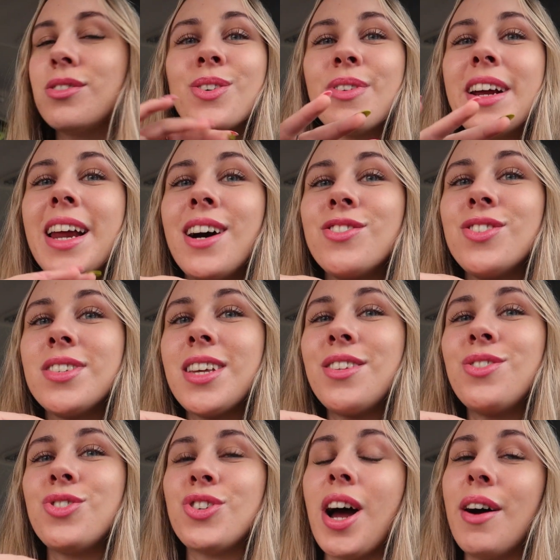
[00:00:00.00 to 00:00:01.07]
So right now she's set
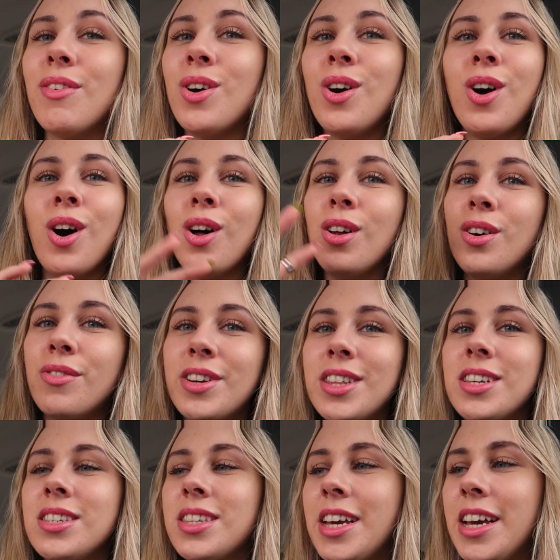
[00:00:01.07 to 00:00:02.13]
to travel all over
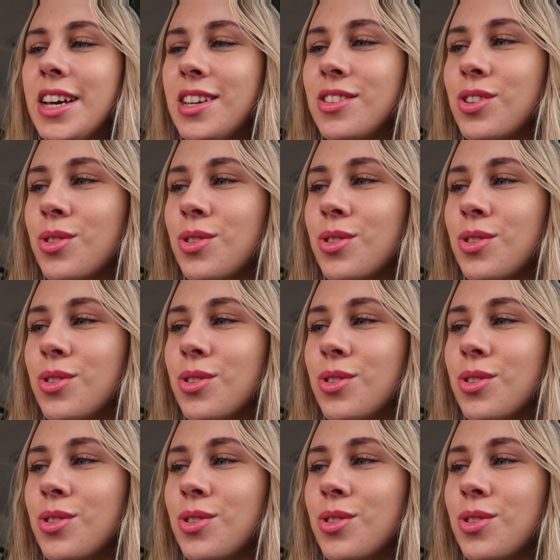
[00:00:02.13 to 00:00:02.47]
the states,